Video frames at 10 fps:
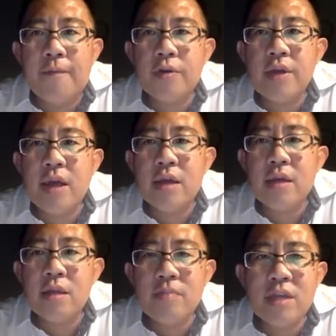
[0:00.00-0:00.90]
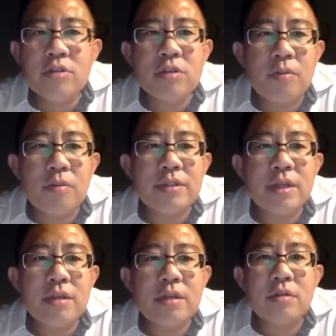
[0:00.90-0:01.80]
for any major trauma
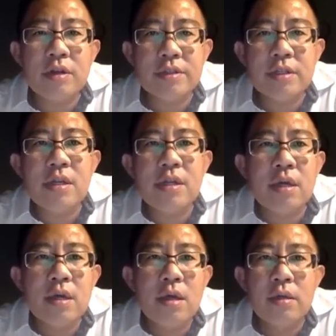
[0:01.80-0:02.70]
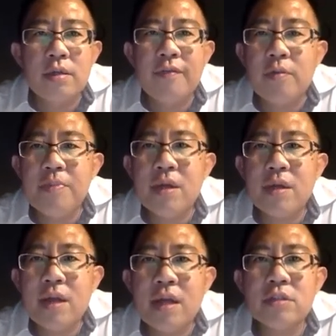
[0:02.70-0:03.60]
centers to consider developing a
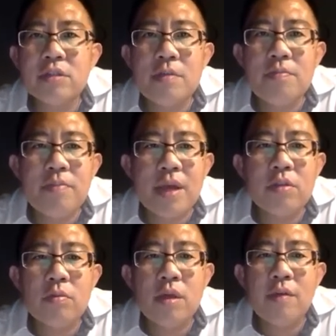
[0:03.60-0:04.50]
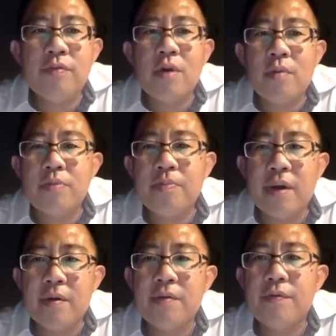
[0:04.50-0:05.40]
large skin bank to, if you are
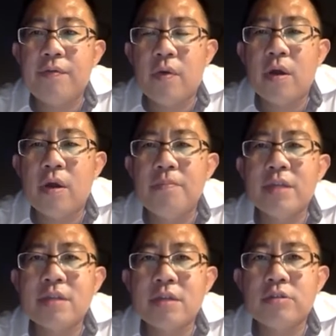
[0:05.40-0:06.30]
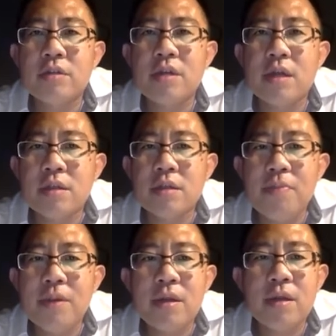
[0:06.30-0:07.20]
preparing for a mass casualty. And
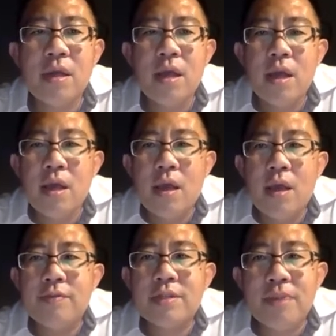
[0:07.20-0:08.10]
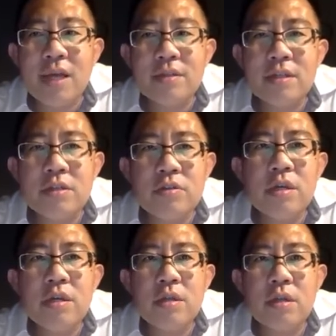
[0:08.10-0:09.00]
typically, if it's a blast
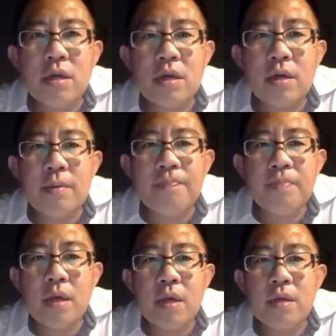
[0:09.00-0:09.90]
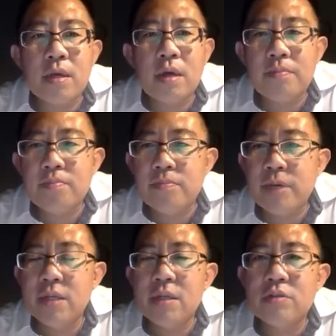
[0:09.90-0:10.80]
injury, the
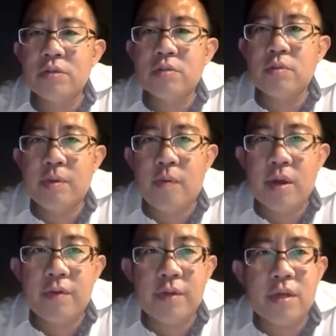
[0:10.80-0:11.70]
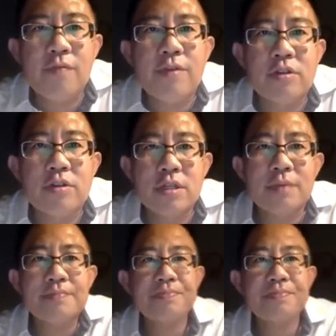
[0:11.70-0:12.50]
burn injuries will be one of the key features.